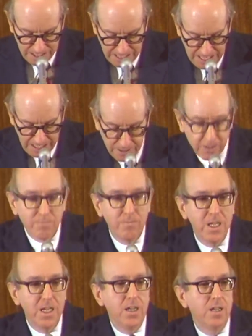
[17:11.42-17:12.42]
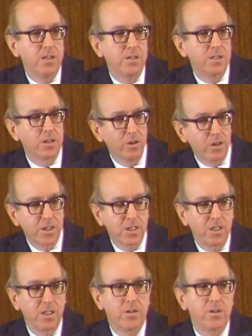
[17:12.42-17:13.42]
text means, it looks
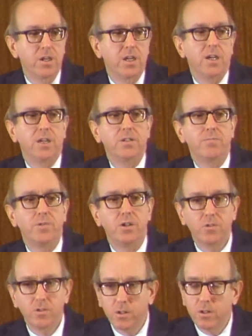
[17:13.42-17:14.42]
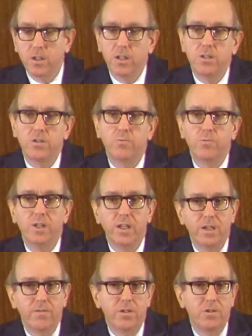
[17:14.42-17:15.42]
clear to us because we
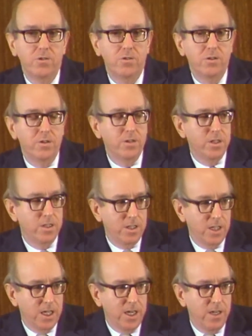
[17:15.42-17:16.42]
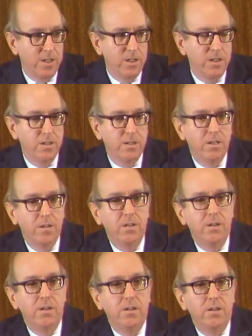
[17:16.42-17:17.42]
live in a certain society,
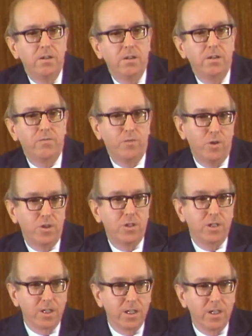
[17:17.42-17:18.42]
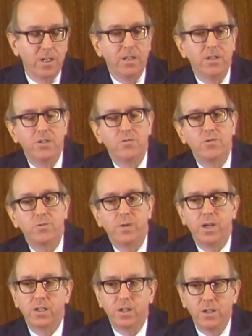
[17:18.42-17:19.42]
fortunately, in this
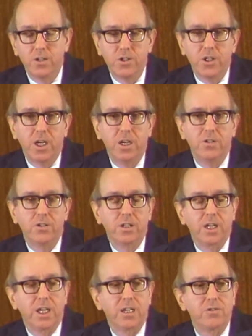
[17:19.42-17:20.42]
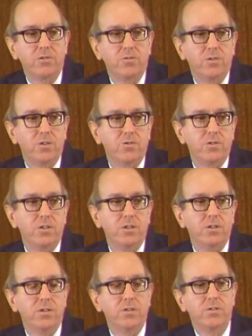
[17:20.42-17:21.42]
respect, unchanged in the last 200
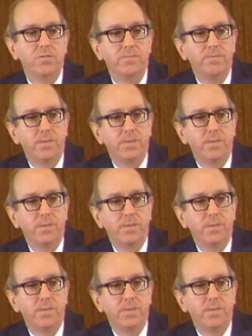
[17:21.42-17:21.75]
years,